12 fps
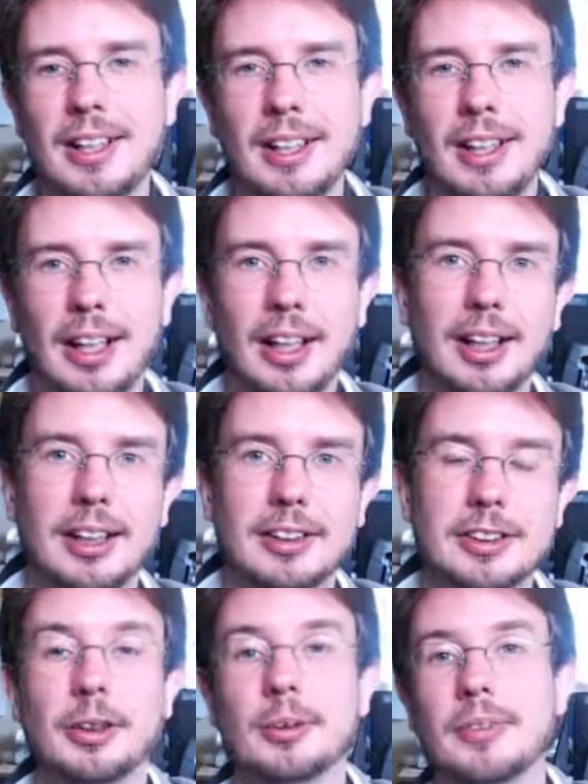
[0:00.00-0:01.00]

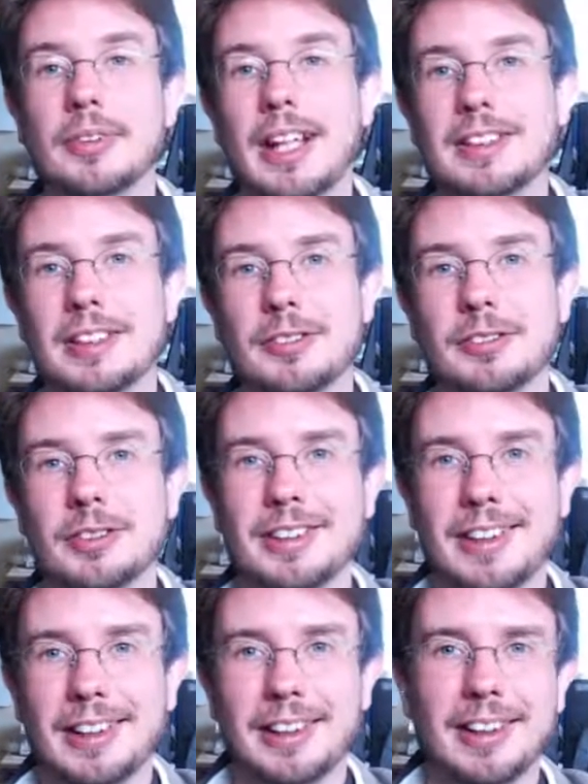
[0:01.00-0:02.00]
So that's it for
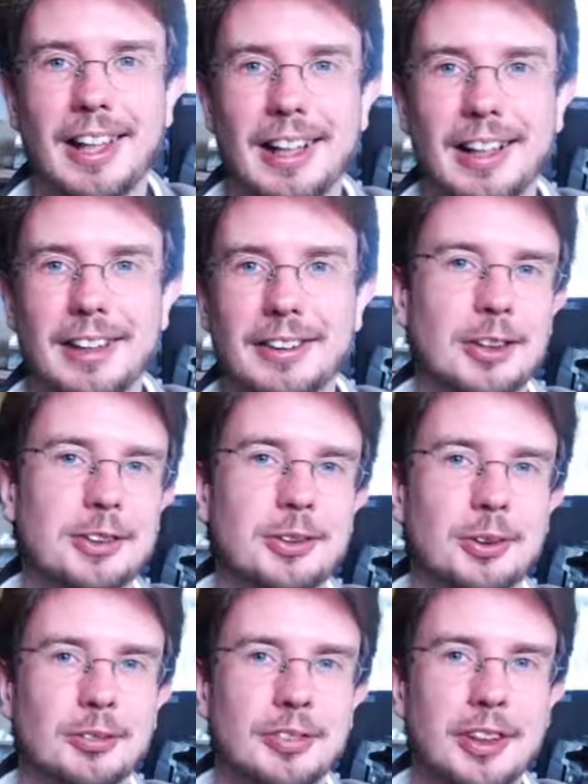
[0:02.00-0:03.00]
today. Nice
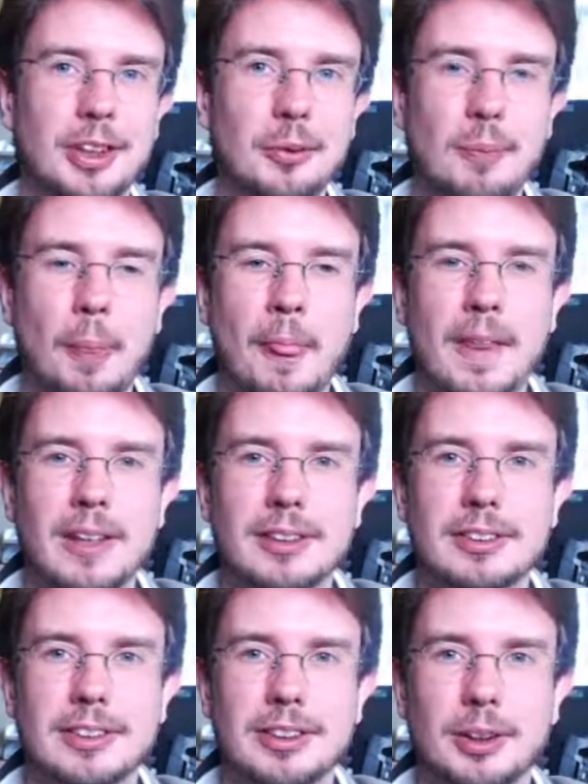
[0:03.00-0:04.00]
short video.
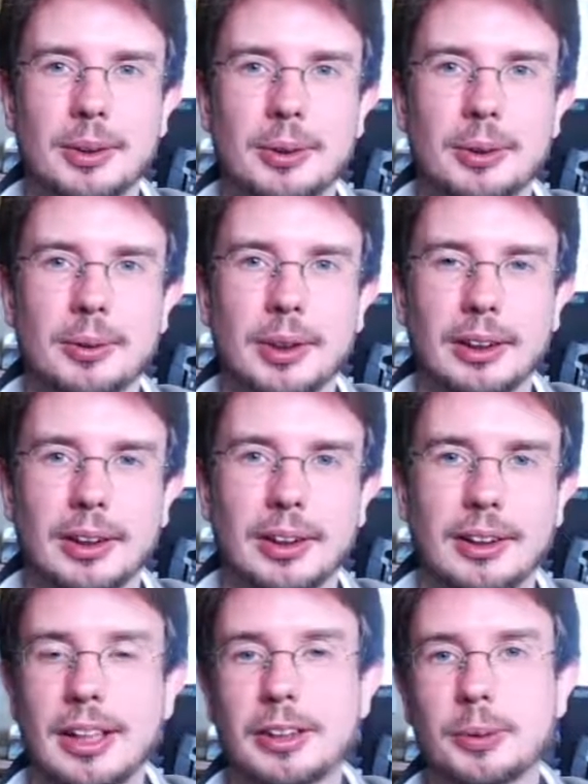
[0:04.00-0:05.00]
So
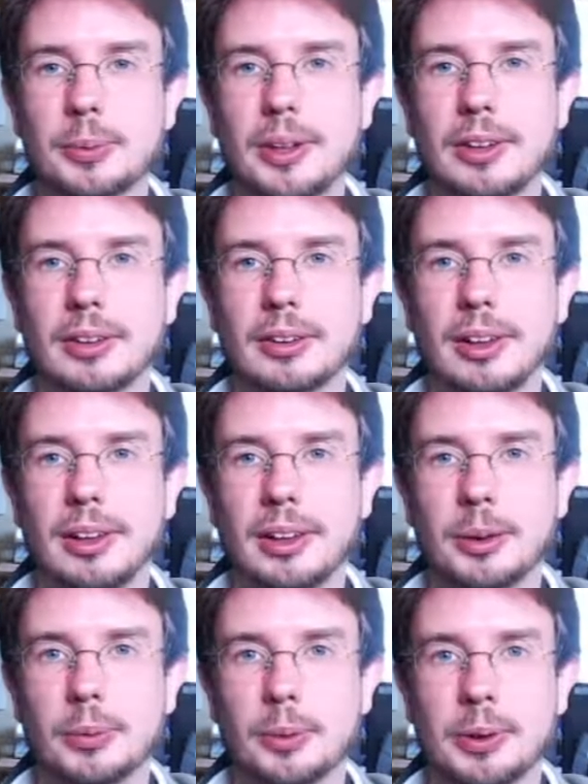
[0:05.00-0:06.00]
next week I
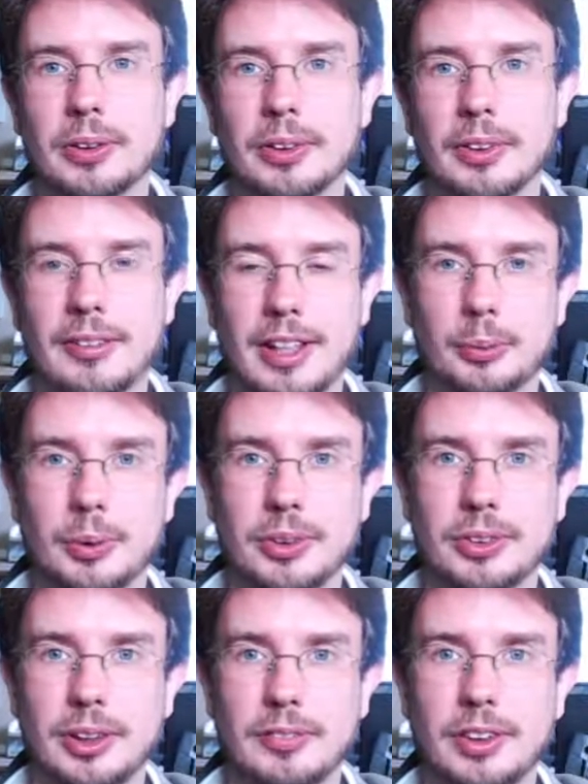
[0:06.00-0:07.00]
will be doing the 10 win
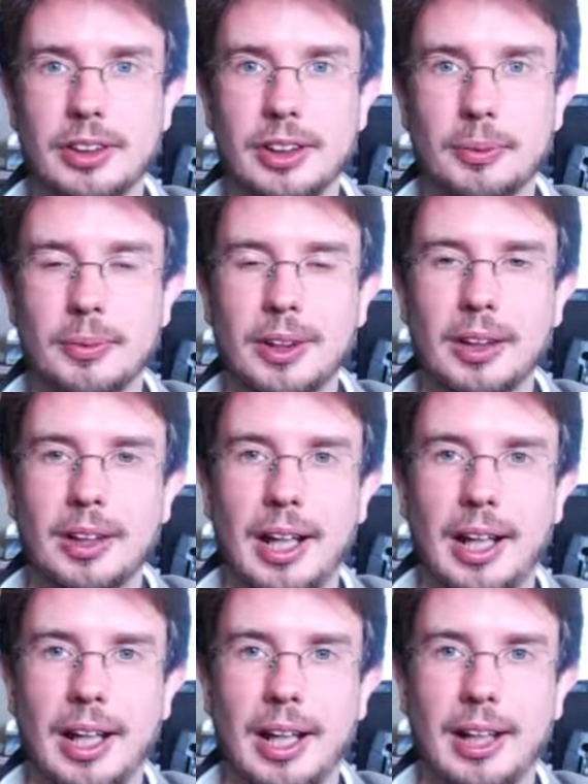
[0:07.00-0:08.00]
streak video,
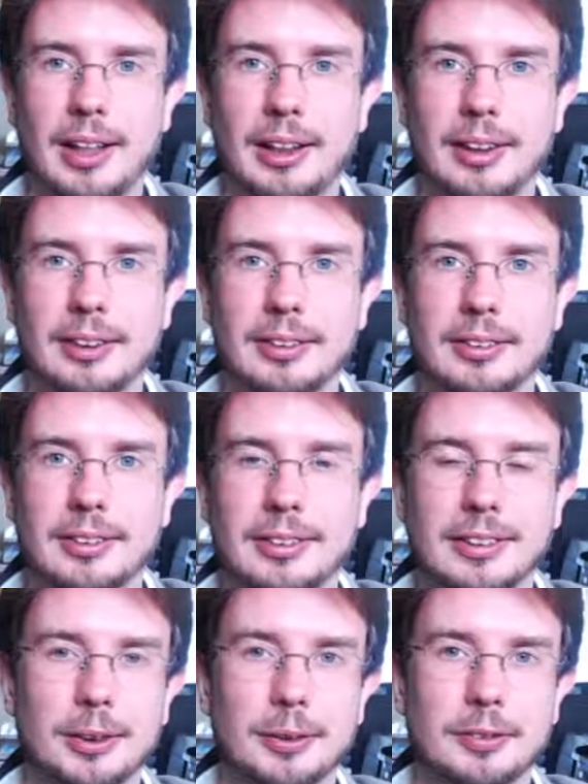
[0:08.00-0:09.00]
and
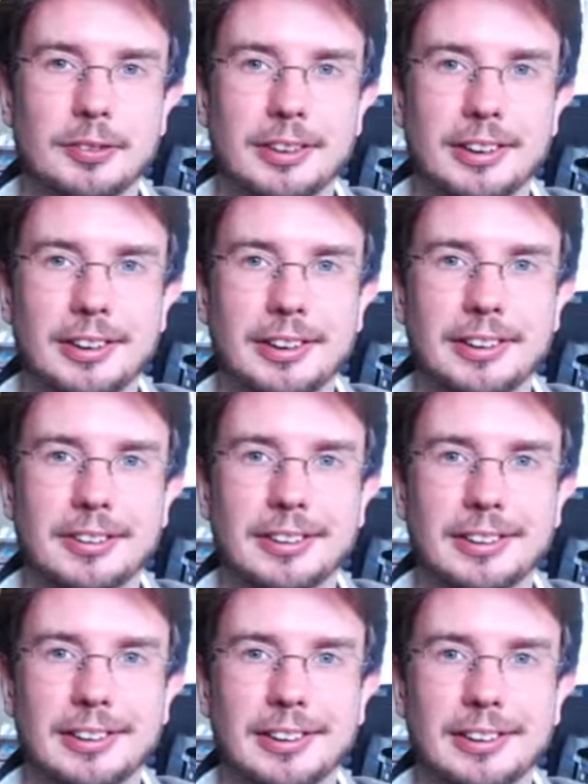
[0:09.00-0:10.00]
hopefully
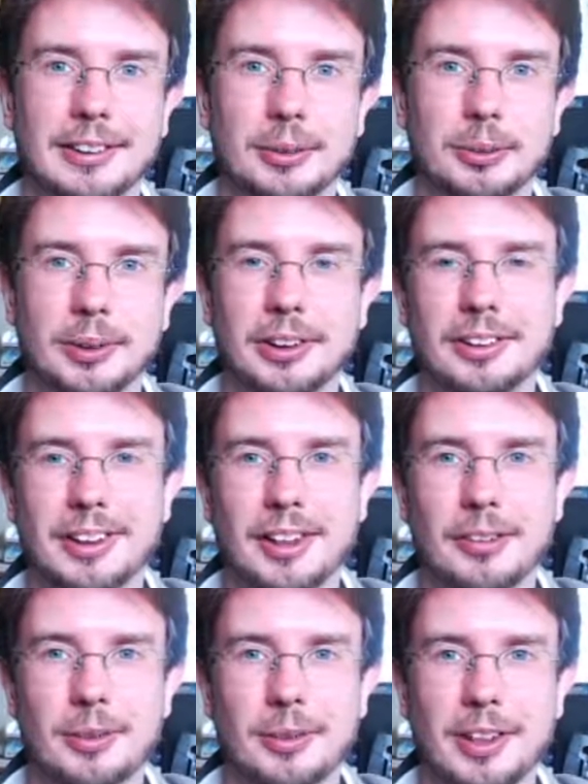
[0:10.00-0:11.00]
we can get
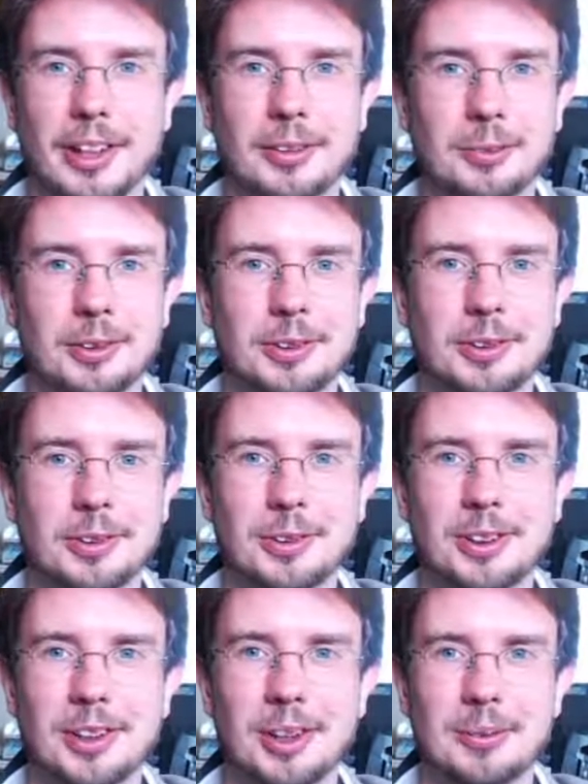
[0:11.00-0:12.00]
through that with no
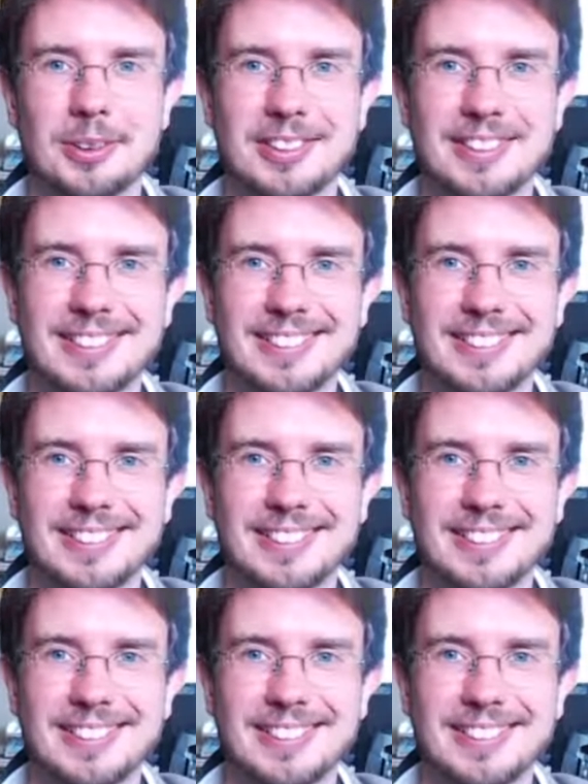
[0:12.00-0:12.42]
troubles.